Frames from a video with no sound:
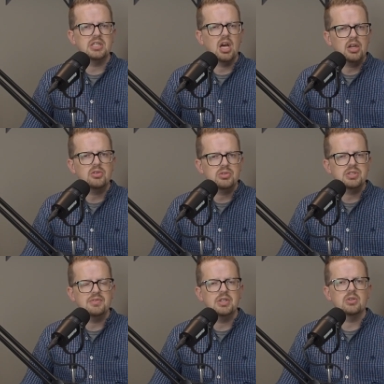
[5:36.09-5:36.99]
and hundreds
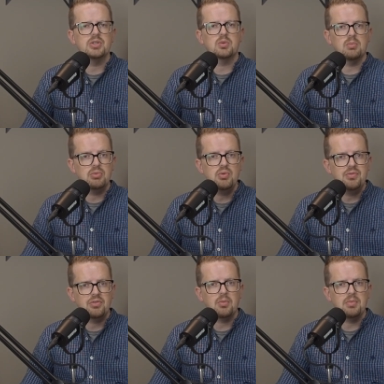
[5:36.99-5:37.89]
of years
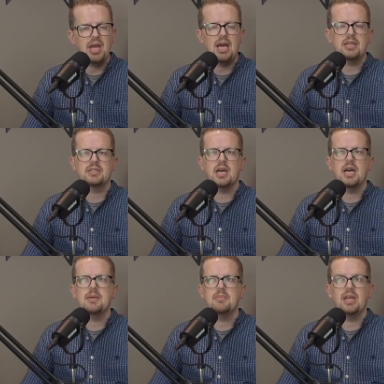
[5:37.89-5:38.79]
removed from that
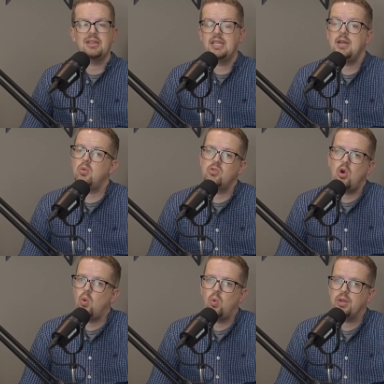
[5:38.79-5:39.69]
time that they don't
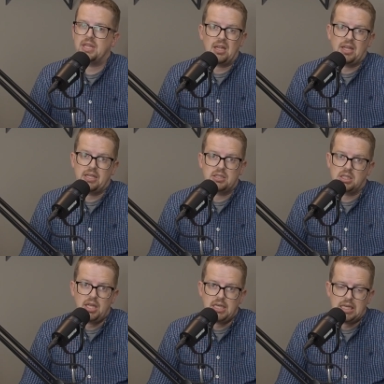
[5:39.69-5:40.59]
know what that land is
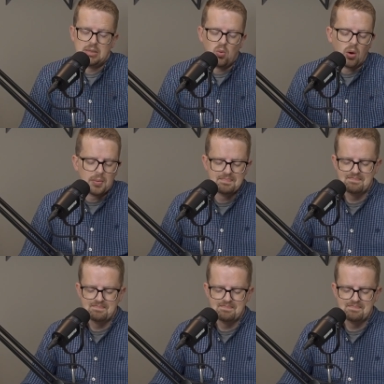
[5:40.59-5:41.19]
like anymore.